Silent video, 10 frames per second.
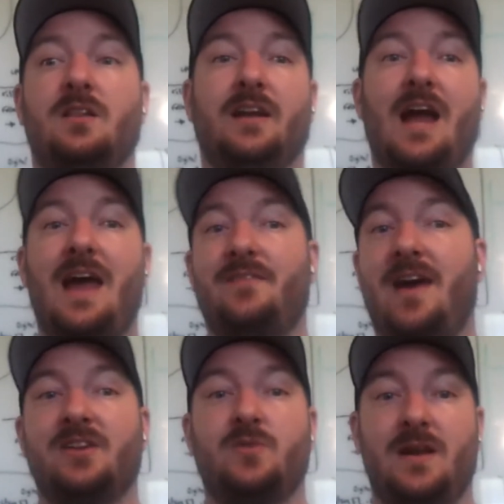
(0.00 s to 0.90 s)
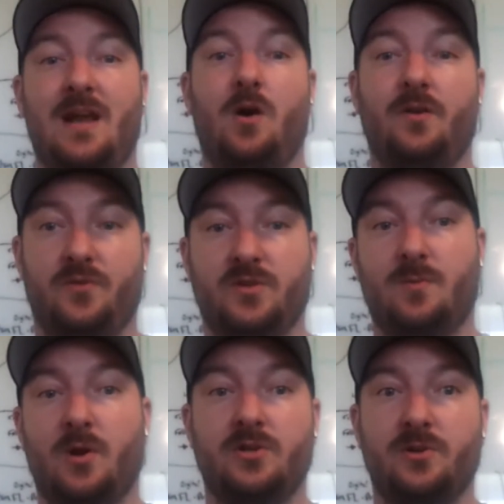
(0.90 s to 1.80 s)
Like, I have ads right now on for
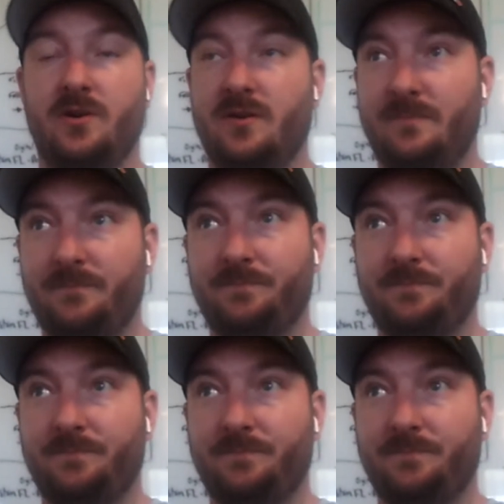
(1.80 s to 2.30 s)
Smart Tutor